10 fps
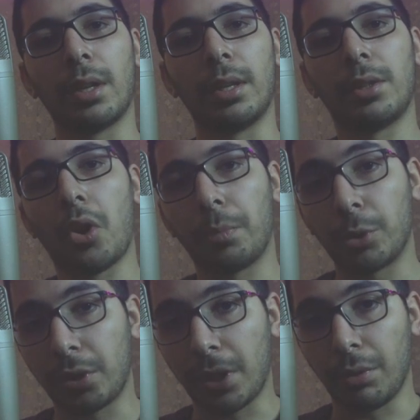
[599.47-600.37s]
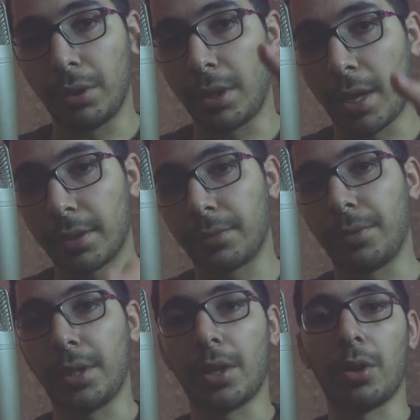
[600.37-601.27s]
and hope to see you in the next
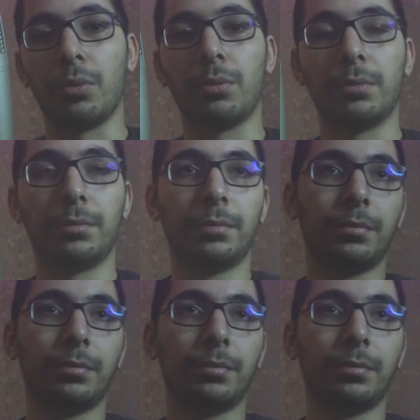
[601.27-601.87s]
video.